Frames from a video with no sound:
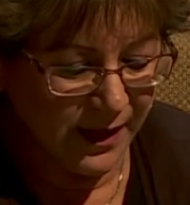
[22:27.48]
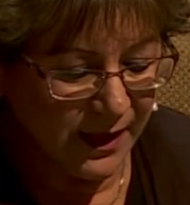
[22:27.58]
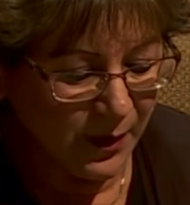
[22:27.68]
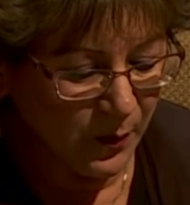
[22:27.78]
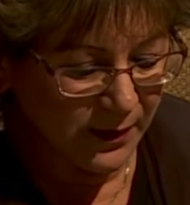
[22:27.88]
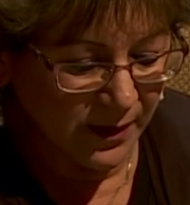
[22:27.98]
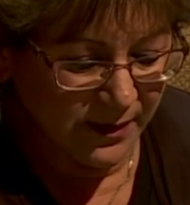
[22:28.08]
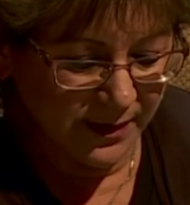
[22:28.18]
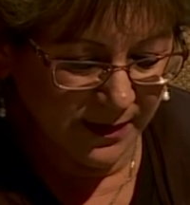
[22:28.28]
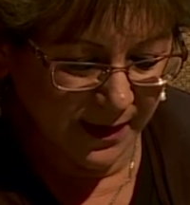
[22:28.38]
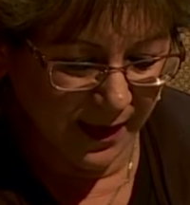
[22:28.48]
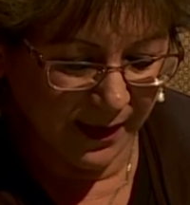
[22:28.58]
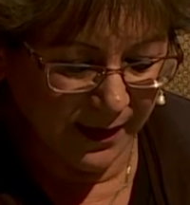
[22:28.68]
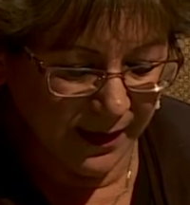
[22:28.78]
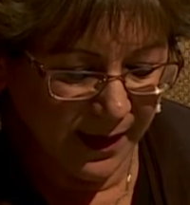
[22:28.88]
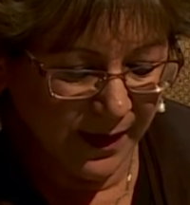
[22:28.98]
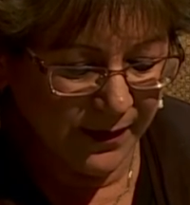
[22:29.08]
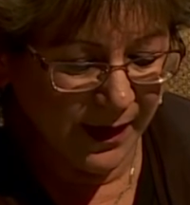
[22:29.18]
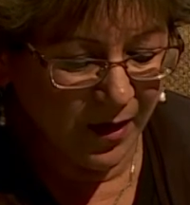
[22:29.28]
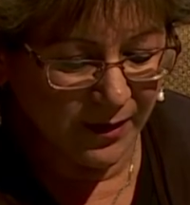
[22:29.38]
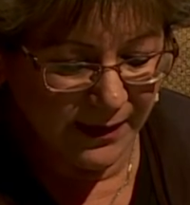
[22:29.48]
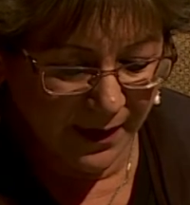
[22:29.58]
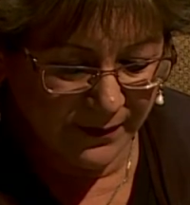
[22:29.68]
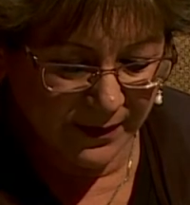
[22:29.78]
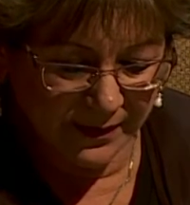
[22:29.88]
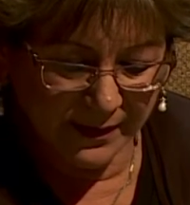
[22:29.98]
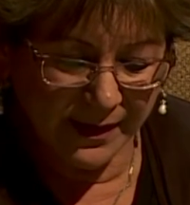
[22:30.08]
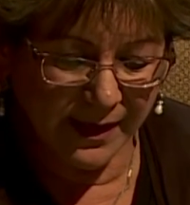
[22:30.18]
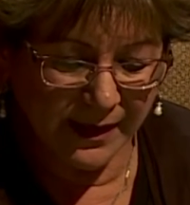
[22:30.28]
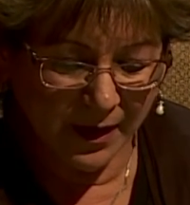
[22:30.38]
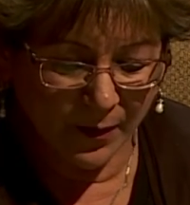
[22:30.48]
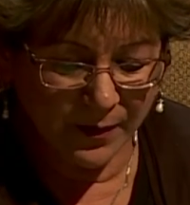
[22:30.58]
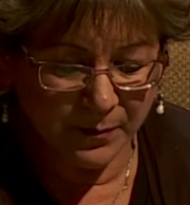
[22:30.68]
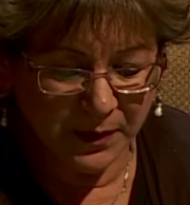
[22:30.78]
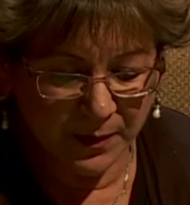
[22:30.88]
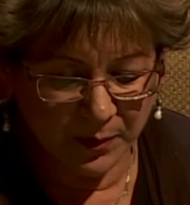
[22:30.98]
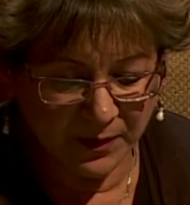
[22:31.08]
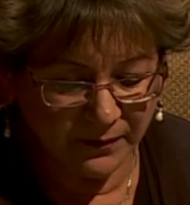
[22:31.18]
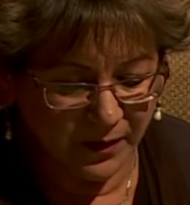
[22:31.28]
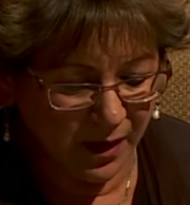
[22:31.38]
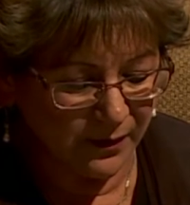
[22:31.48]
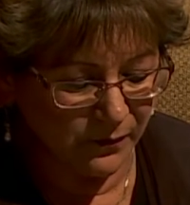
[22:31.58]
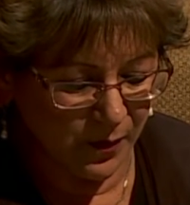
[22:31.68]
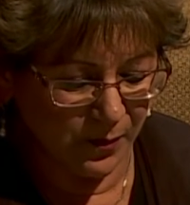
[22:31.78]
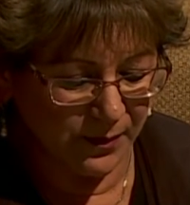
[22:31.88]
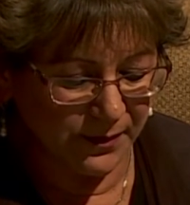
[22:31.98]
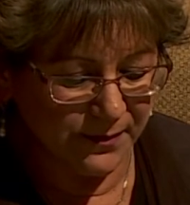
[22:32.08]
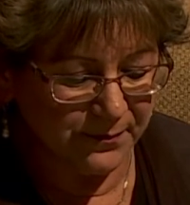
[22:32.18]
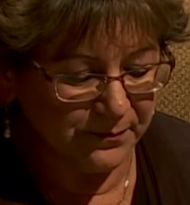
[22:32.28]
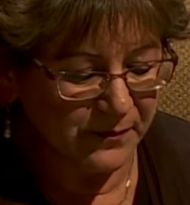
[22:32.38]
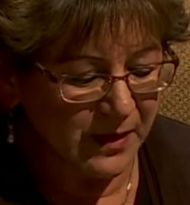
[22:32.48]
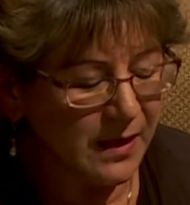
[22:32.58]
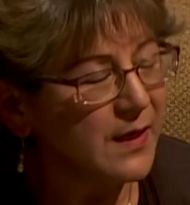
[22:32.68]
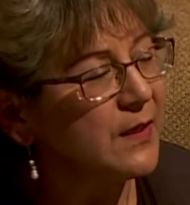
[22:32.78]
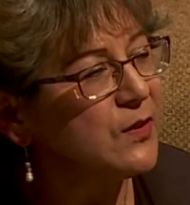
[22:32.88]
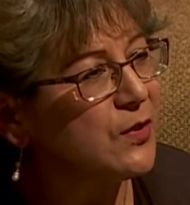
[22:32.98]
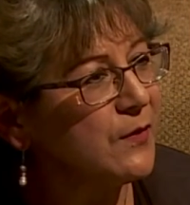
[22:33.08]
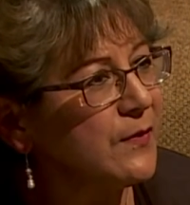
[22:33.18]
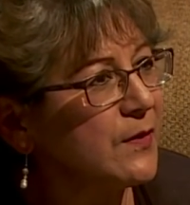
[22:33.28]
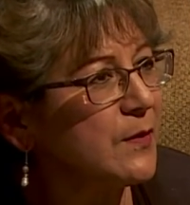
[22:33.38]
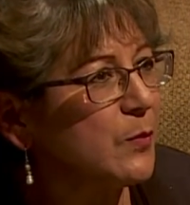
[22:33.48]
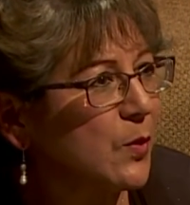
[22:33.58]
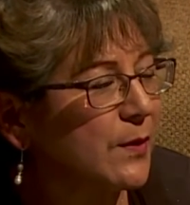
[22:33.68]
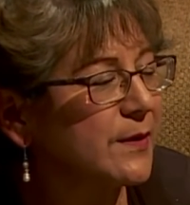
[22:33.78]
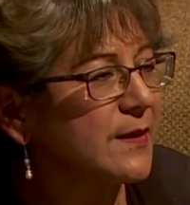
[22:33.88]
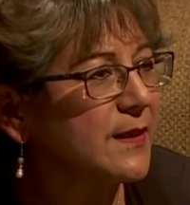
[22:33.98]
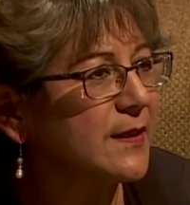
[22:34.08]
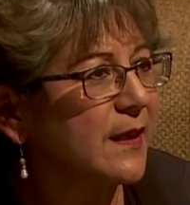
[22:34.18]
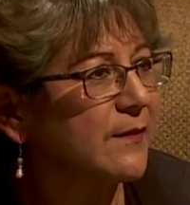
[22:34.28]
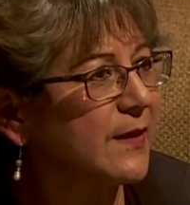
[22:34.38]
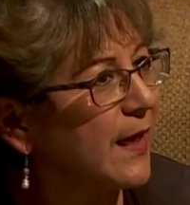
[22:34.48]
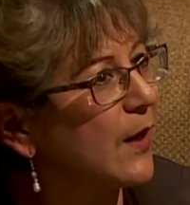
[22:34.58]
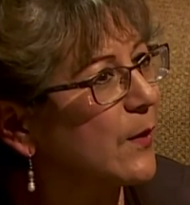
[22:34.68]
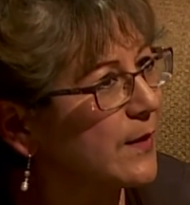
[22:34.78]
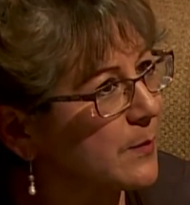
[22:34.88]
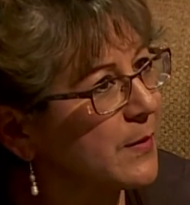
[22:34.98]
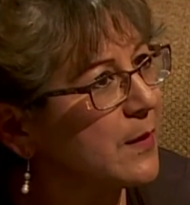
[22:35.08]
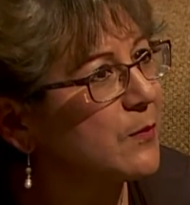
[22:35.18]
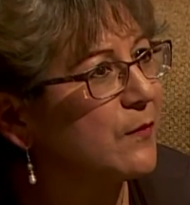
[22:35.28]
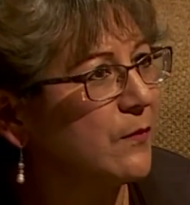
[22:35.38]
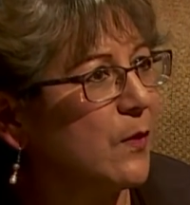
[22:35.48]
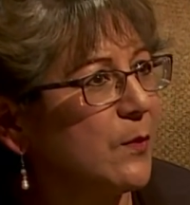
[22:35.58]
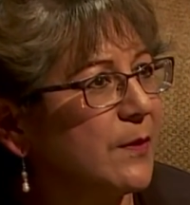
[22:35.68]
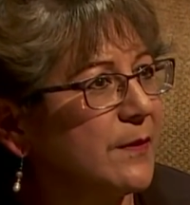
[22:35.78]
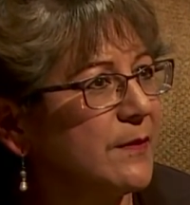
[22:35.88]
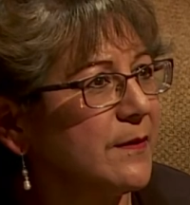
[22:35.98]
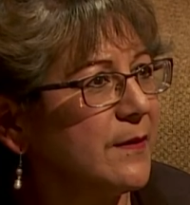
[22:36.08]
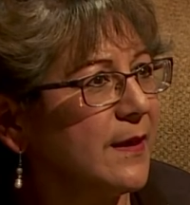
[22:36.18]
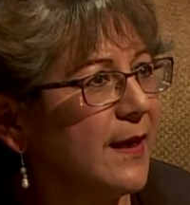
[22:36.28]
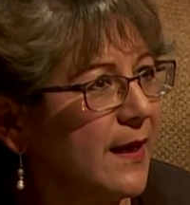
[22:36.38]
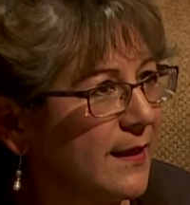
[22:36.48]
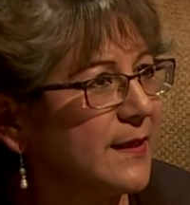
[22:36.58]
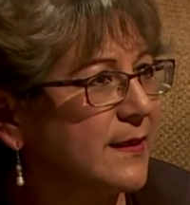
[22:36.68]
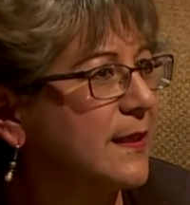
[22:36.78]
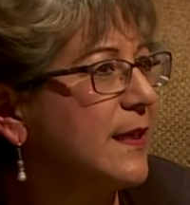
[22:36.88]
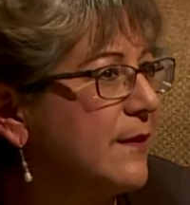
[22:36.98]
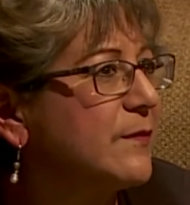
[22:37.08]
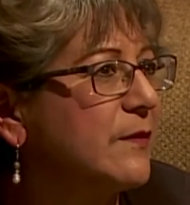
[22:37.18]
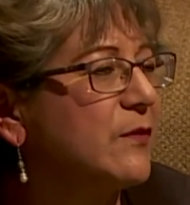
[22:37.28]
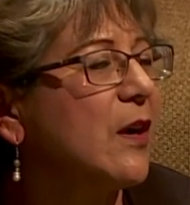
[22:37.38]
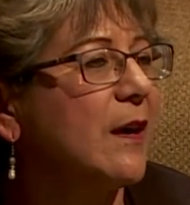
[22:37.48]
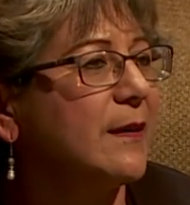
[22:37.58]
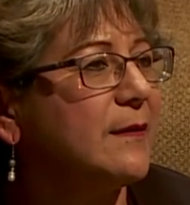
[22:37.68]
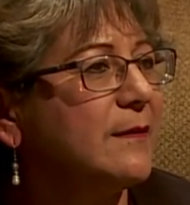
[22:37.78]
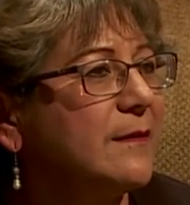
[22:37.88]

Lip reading: He went on to say, they are leaven that carry the people of God forward. Do you feel the importance of carrying the people forward? And is it a gift of God?